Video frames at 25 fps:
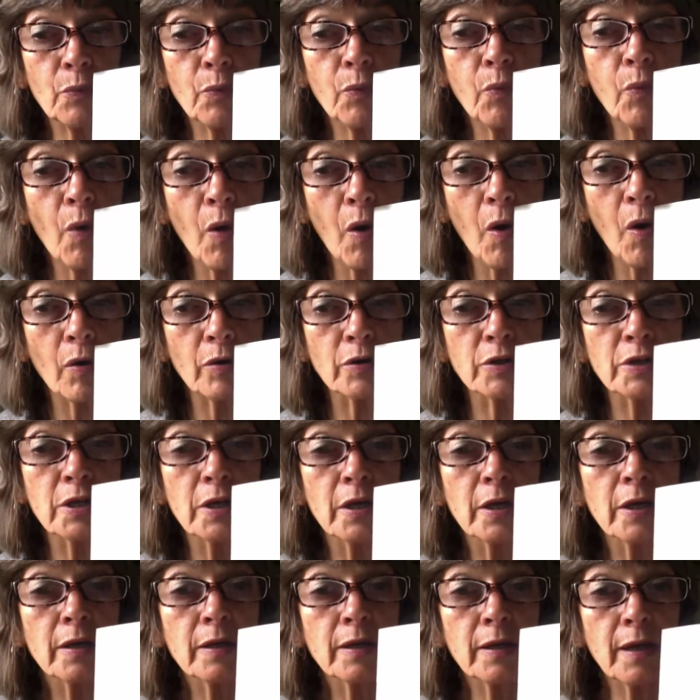what
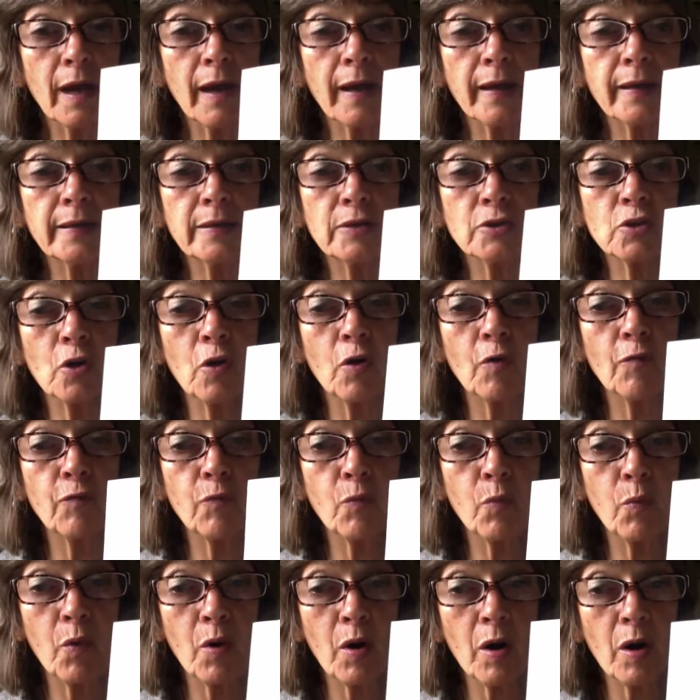kind of
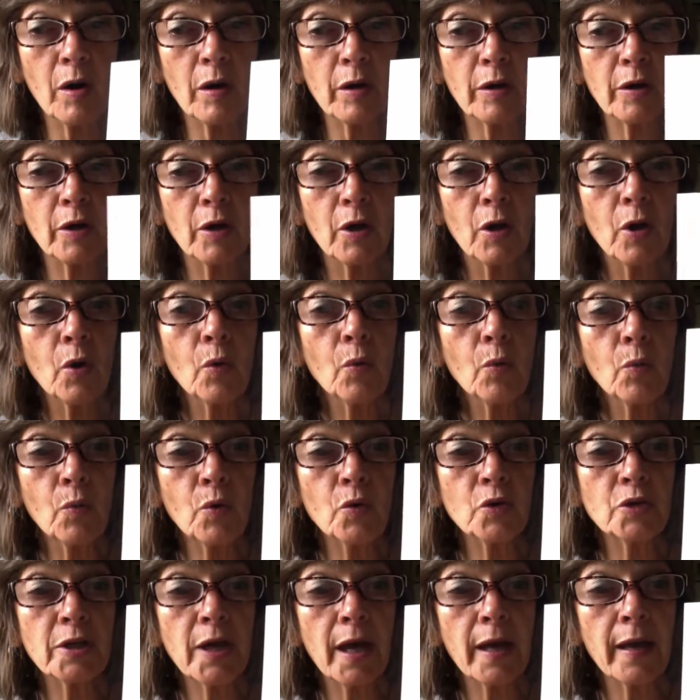work
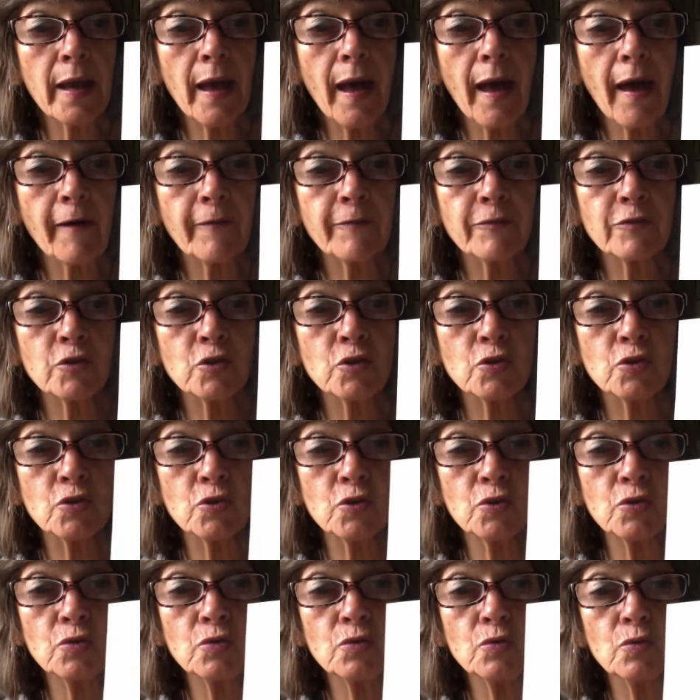would I have to
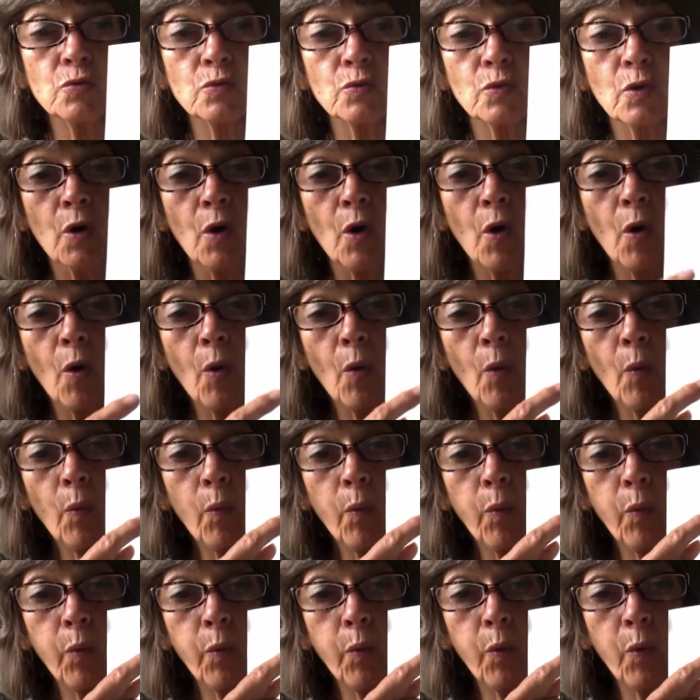do?
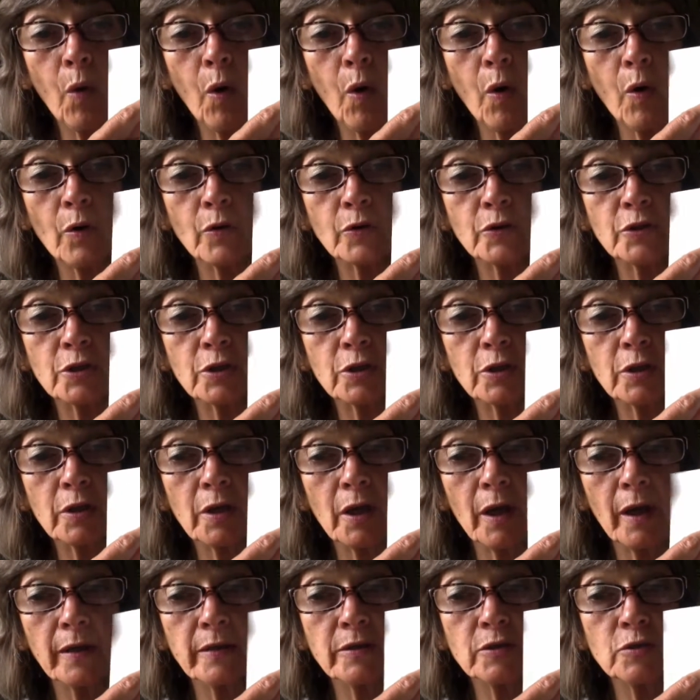What
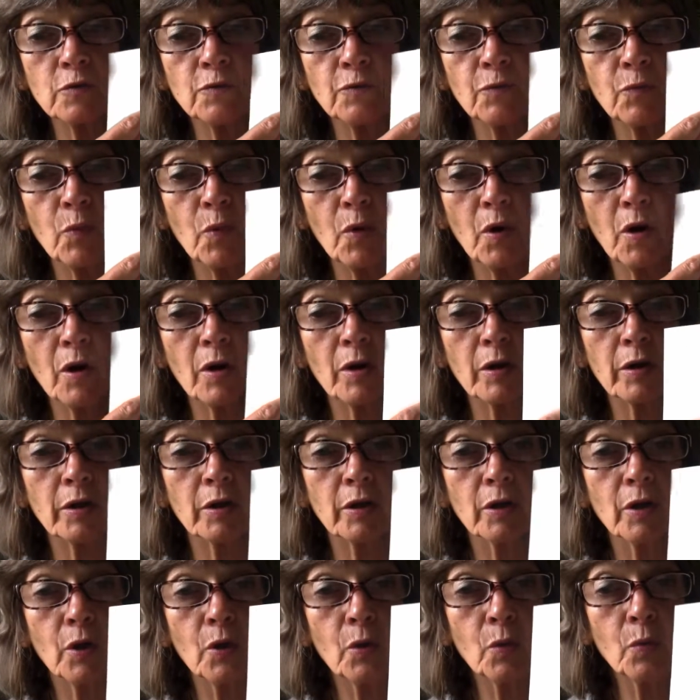kind of
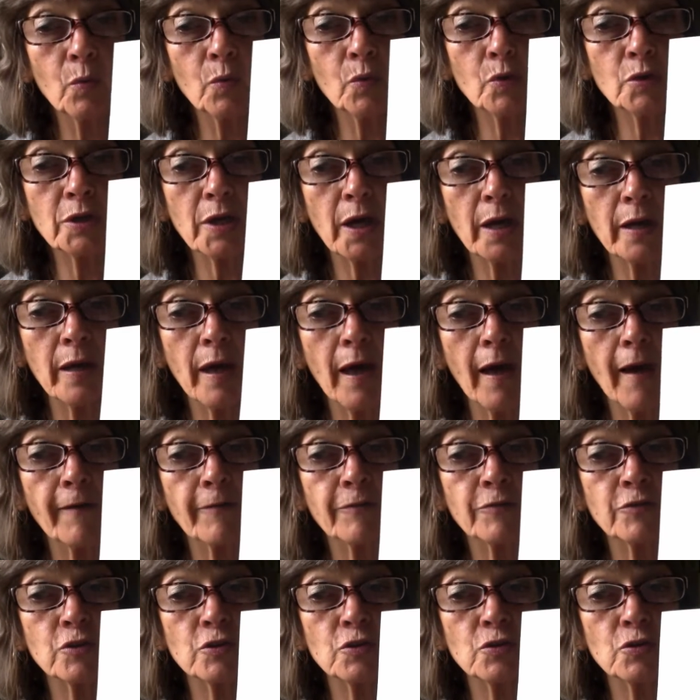work would I
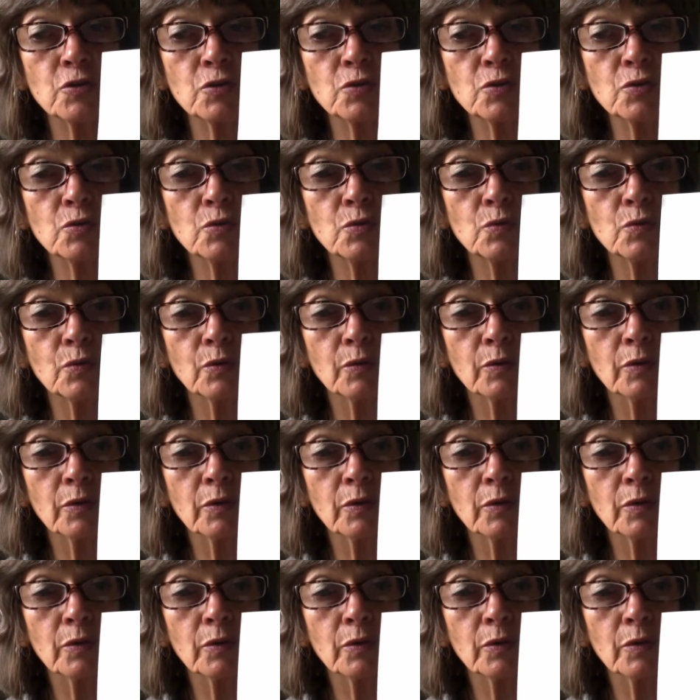have to do?